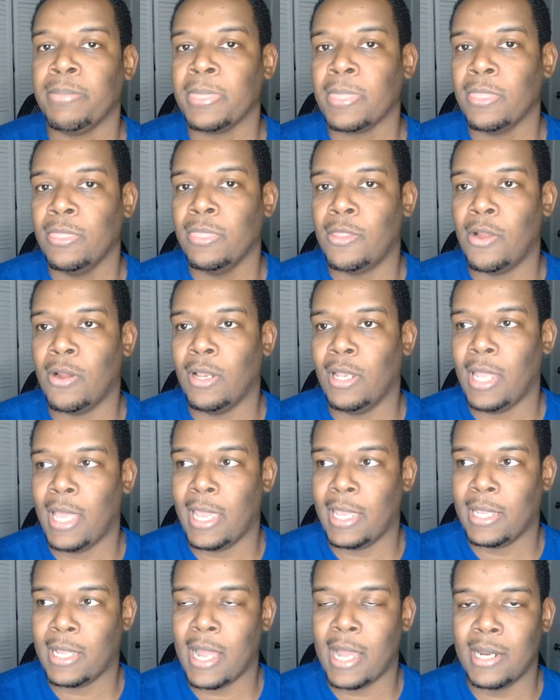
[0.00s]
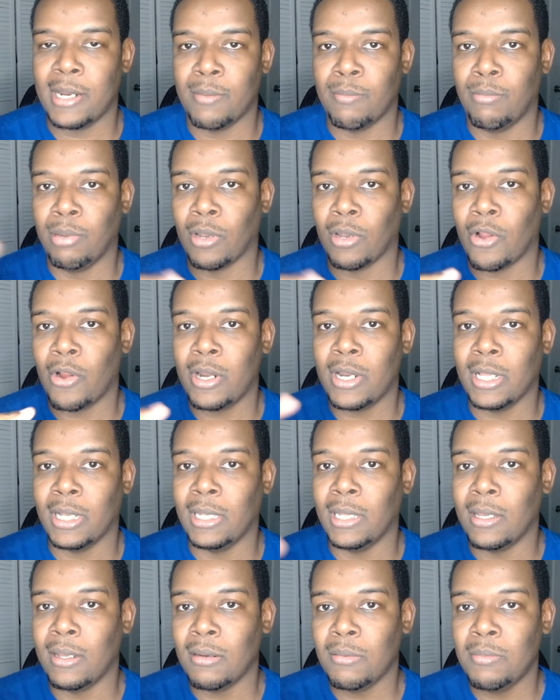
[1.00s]
they're like kind of blurred a
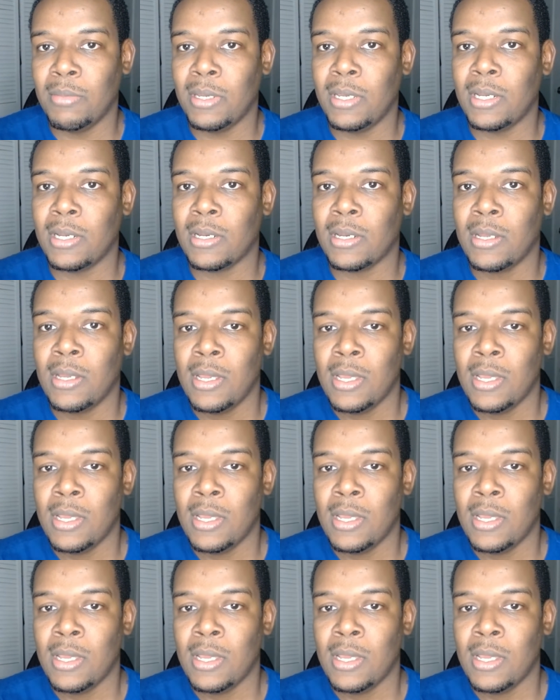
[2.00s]
little bit